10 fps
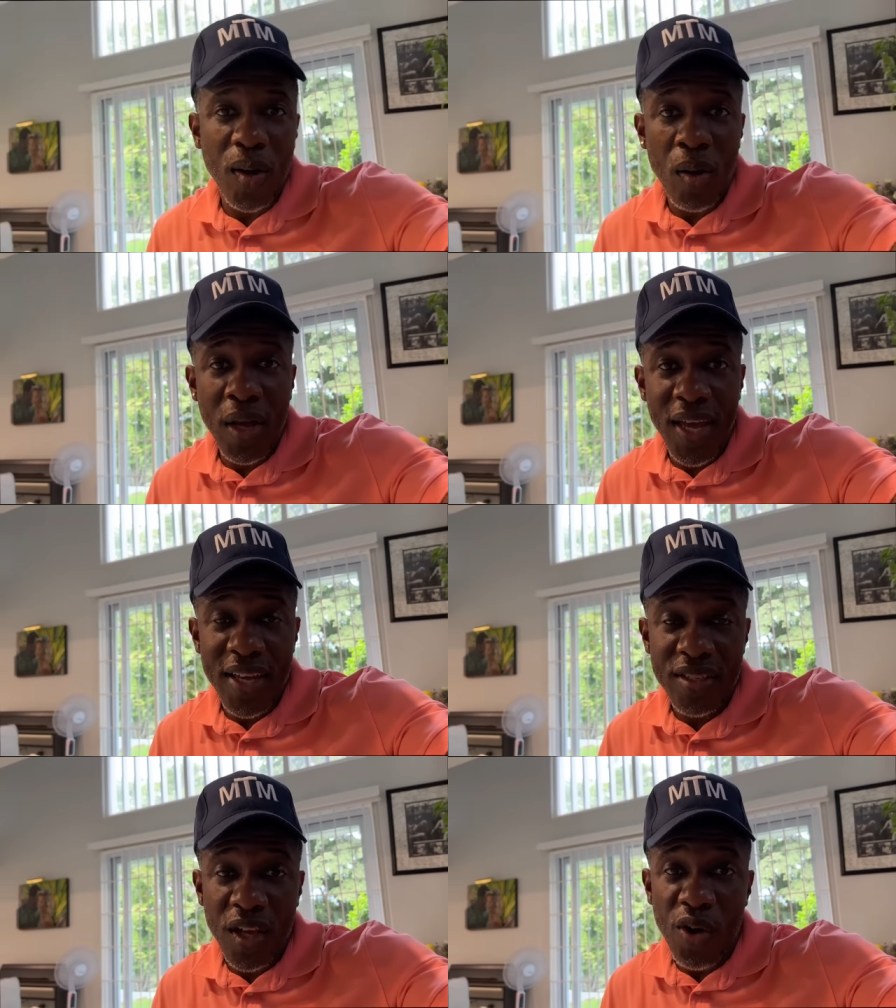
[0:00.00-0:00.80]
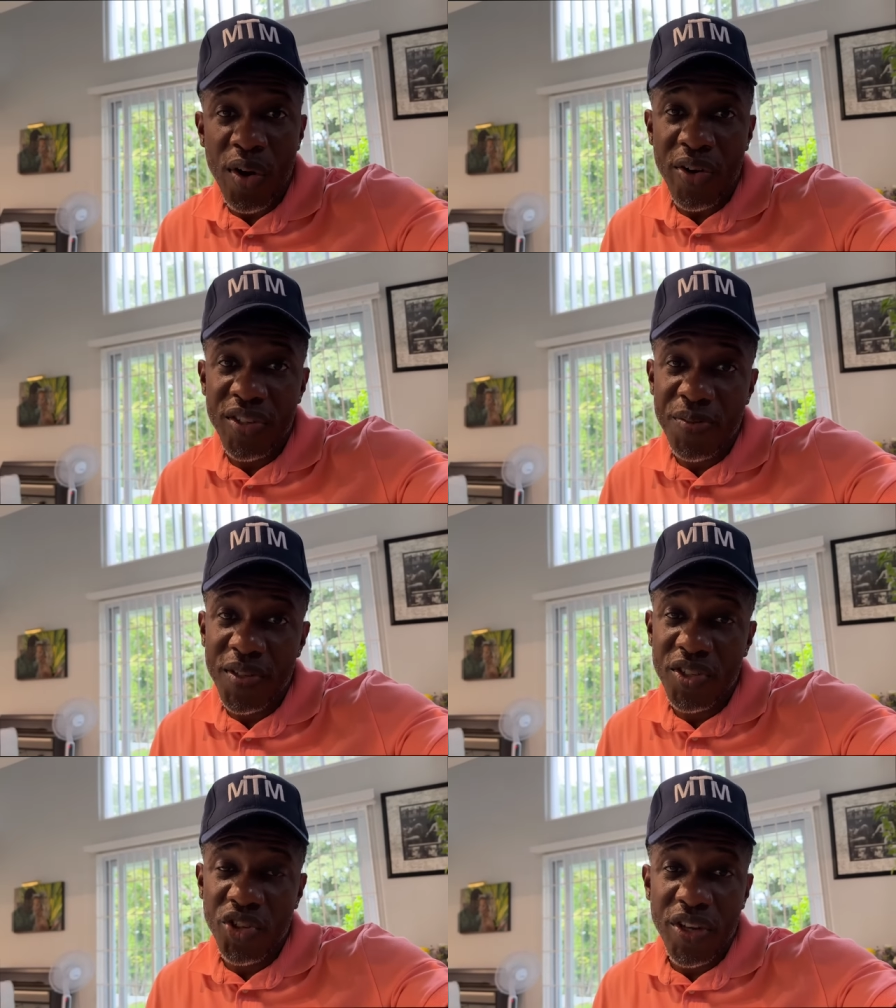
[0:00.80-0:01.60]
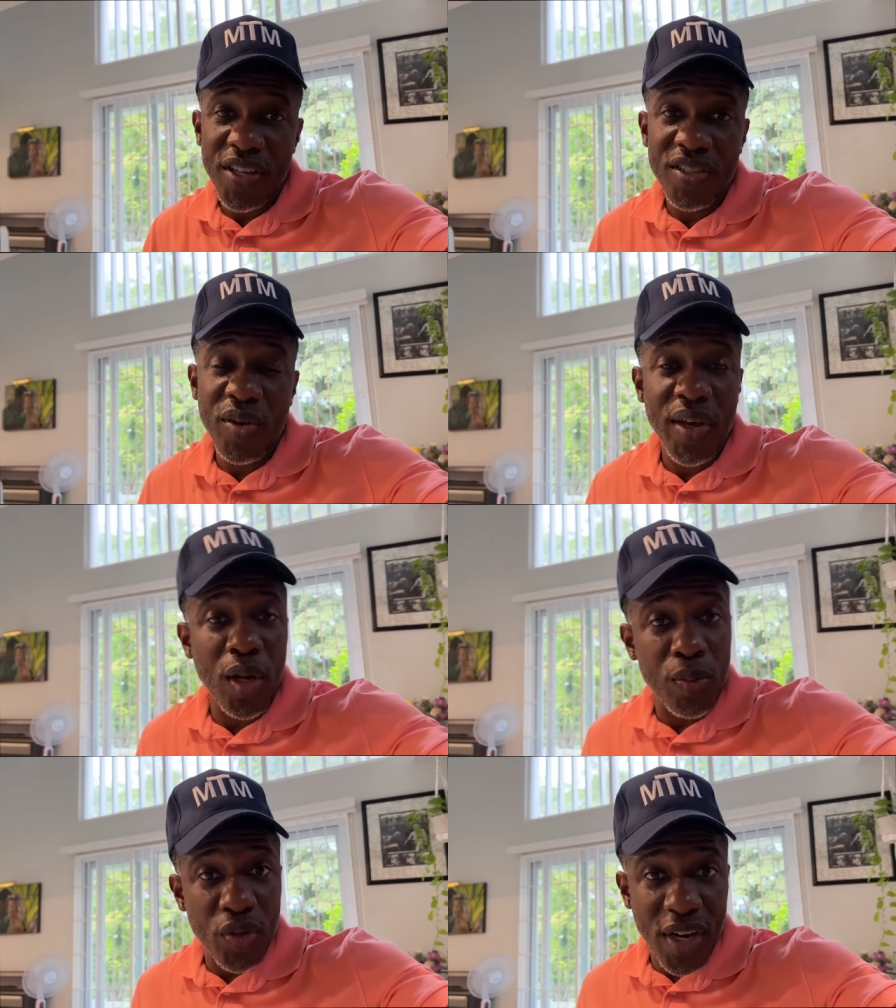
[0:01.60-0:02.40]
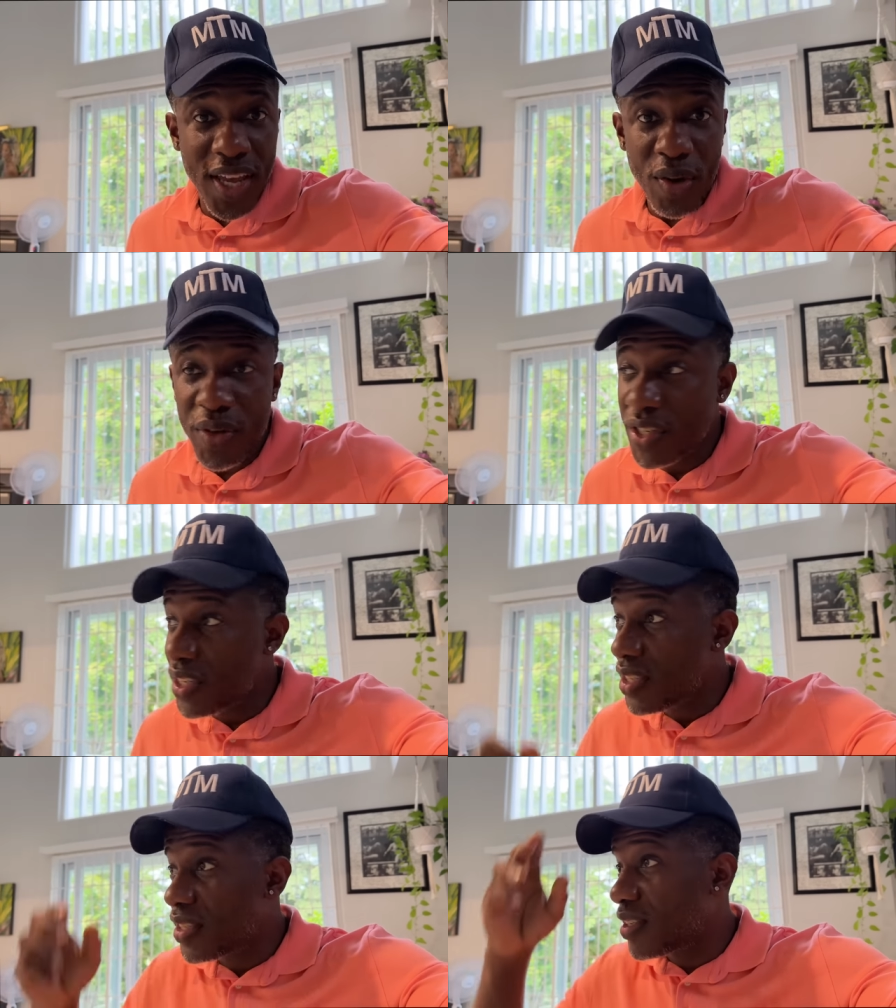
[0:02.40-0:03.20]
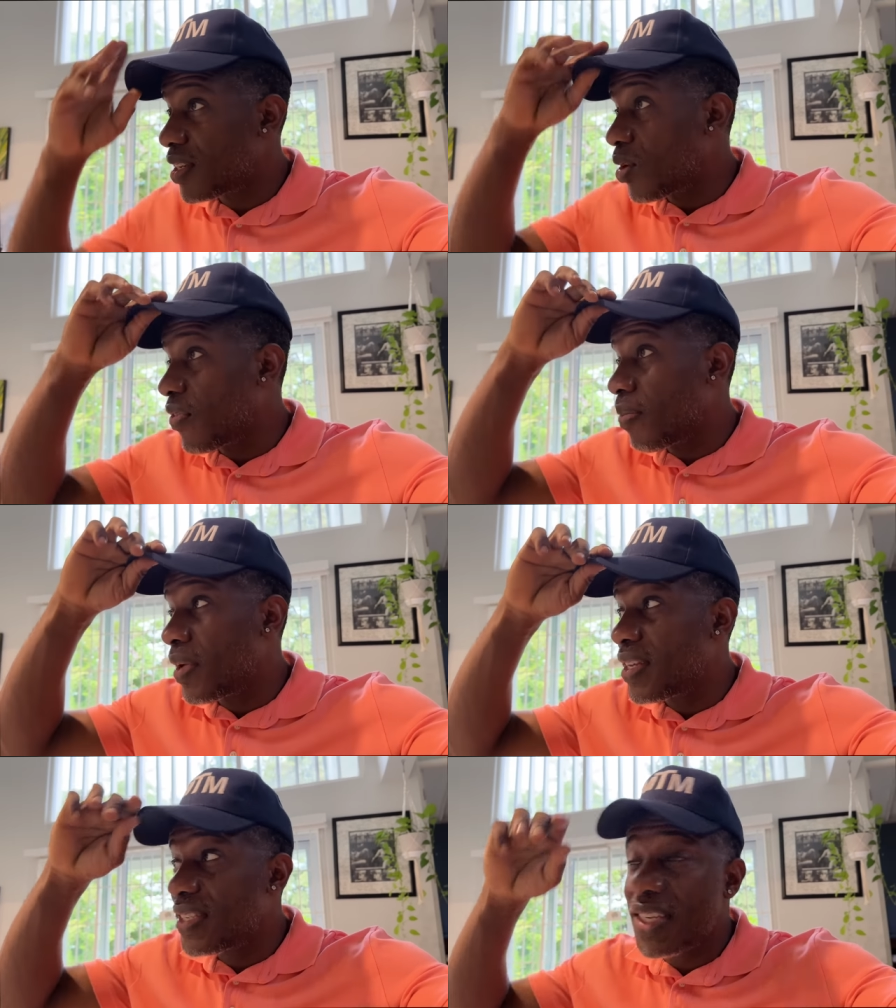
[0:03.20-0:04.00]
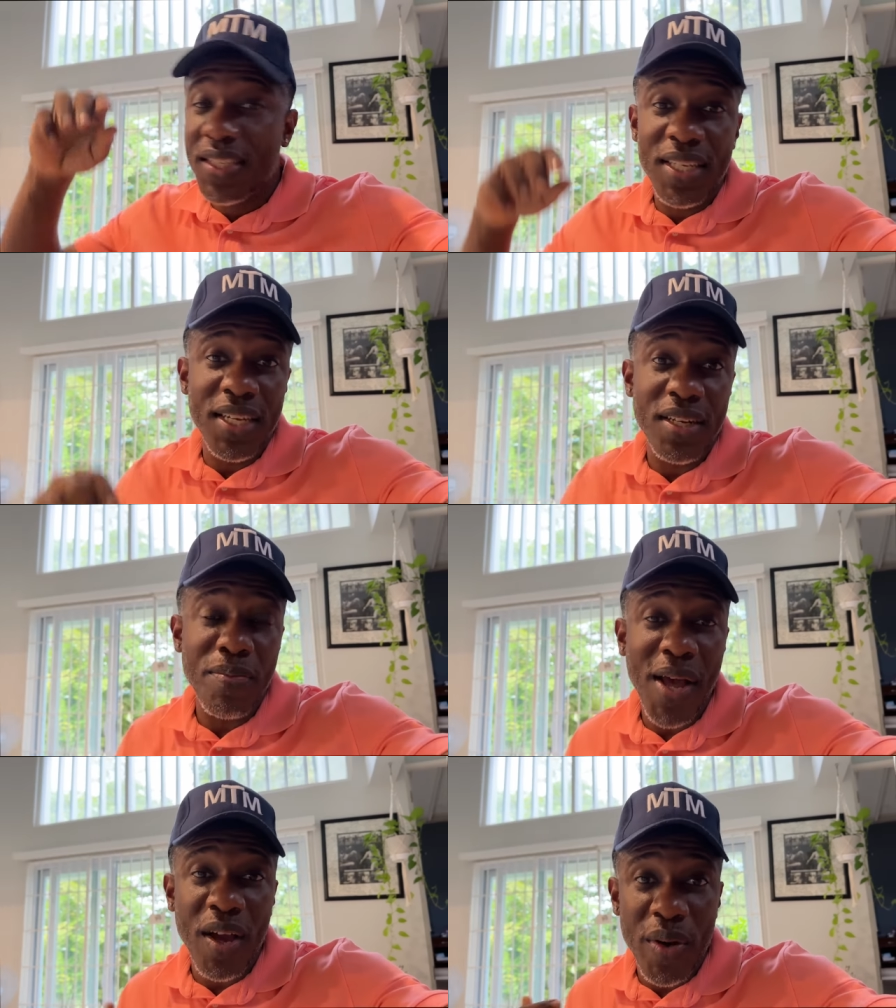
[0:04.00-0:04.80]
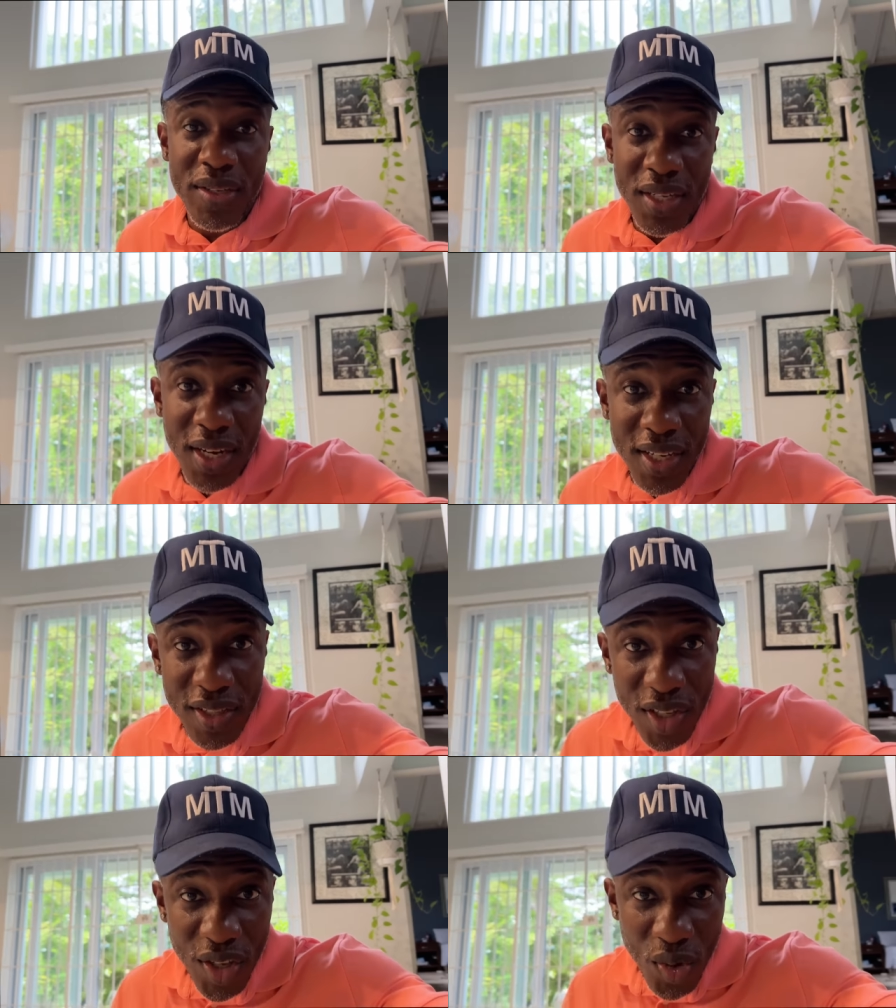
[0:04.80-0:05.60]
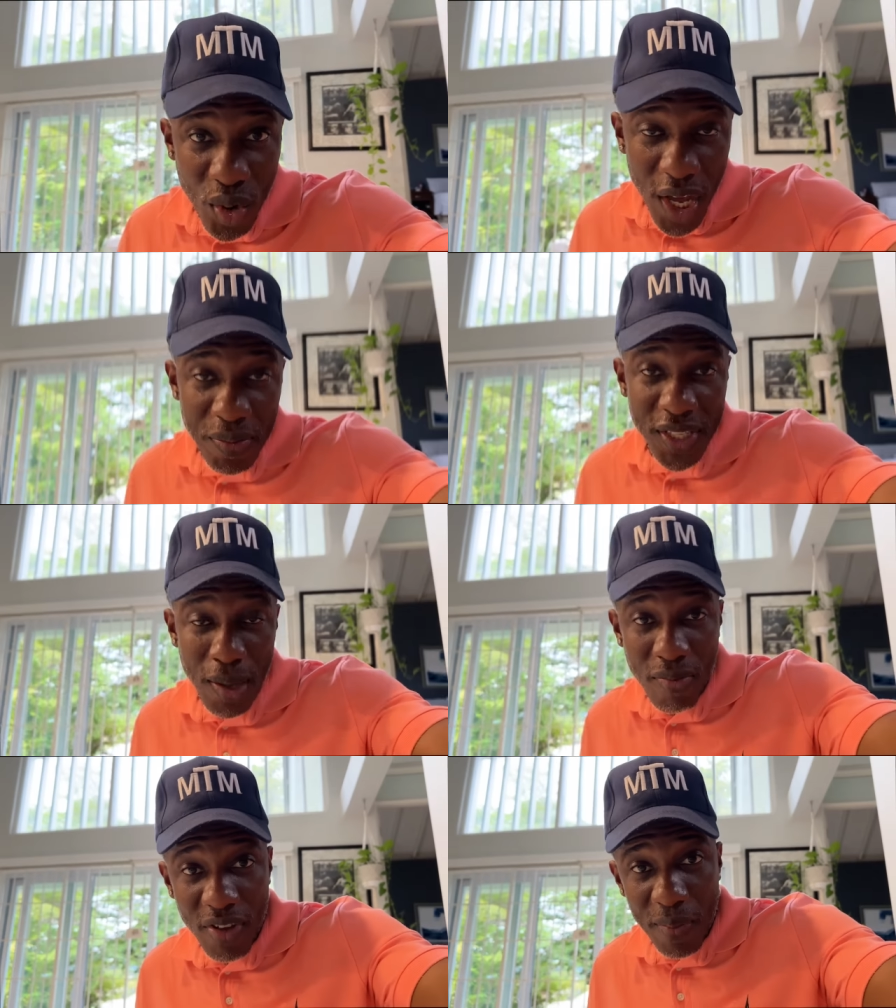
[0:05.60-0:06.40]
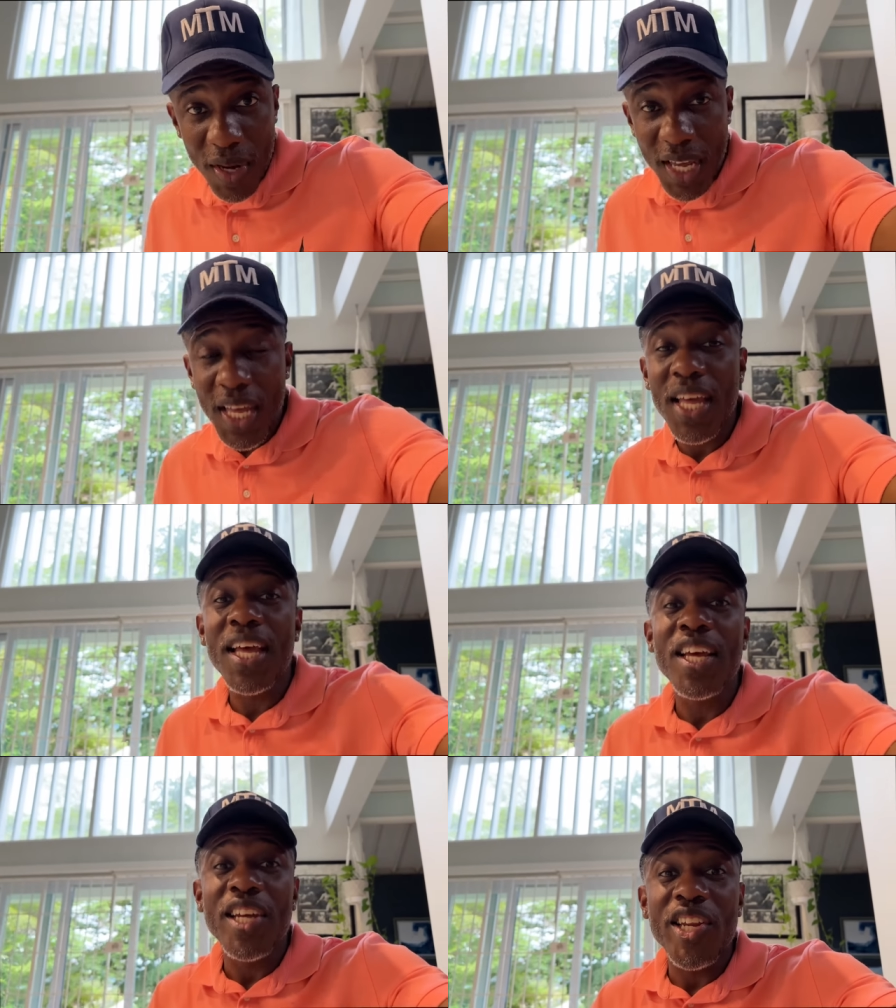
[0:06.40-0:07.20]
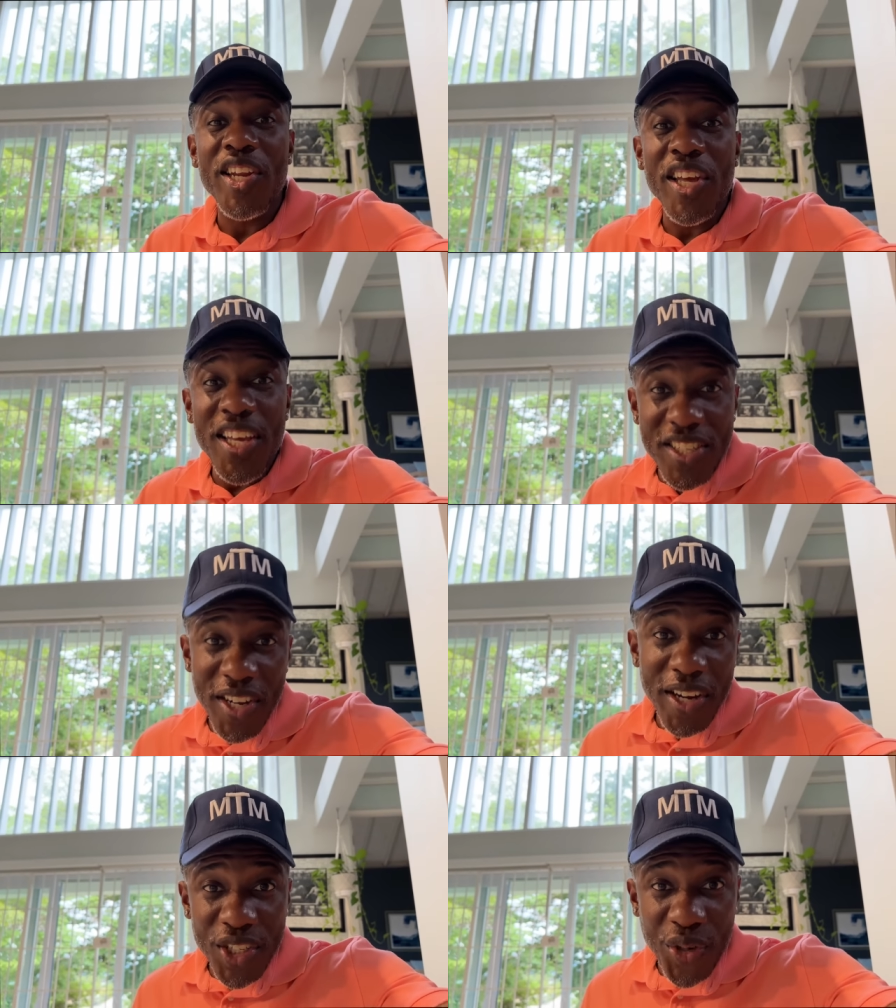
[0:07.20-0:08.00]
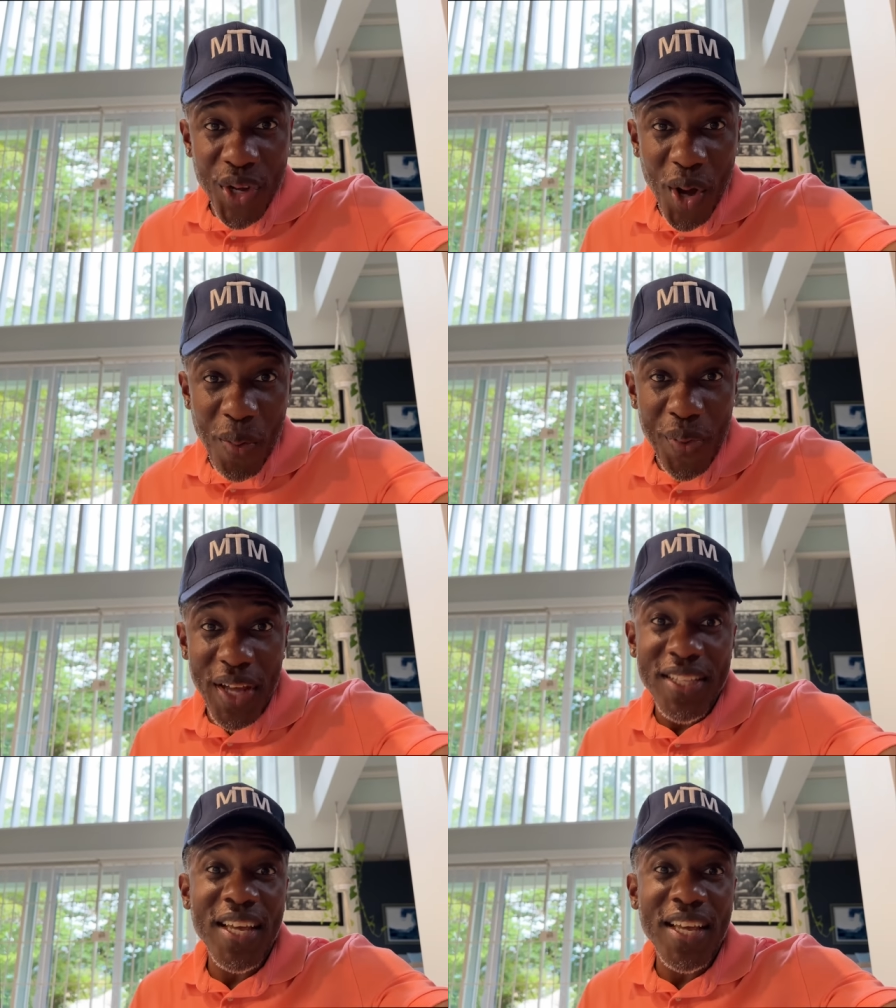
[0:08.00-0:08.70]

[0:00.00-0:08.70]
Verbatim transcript: Okay, so our Christmas tree is going up today, which is November the 16th. My question is to you, MTM family. Is your tree up yet?